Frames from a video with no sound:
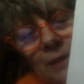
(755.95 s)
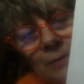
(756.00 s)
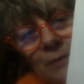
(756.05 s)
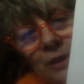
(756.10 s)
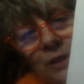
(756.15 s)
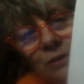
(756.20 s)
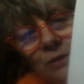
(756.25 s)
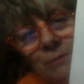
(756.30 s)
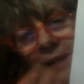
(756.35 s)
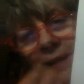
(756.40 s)

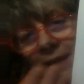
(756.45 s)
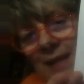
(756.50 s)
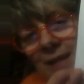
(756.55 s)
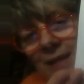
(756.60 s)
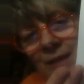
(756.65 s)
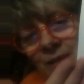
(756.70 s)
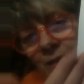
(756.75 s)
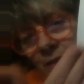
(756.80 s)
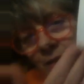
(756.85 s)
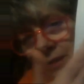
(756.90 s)
but you can make
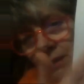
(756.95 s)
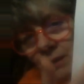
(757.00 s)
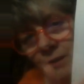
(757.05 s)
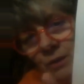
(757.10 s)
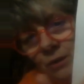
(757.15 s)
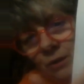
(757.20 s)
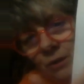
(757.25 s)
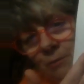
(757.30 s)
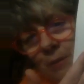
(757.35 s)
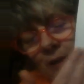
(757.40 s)
letters.
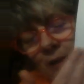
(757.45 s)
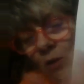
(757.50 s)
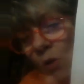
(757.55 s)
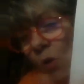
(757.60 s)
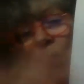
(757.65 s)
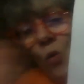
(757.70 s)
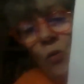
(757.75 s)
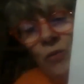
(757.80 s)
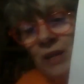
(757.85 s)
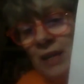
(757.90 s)
You can make
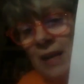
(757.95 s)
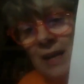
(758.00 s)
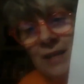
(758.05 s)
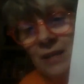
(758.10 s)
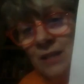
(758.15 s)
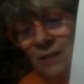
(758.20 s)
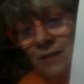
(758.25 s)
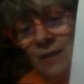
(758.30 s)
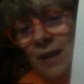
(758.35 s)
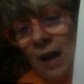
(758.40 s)
all the
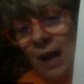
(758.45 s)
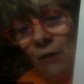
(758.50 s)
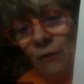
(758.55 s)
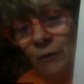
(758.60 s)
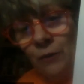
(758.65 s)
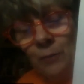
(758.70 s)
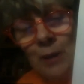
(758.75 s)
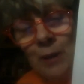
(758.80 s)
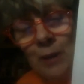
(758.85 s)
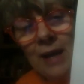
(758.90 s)
letters of the
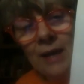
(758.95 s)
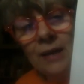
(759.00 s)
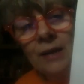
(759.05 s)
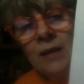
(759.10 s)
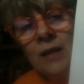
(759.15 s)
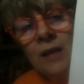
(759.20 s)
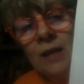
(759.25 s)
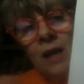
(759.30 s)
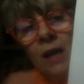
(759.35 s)
alphabet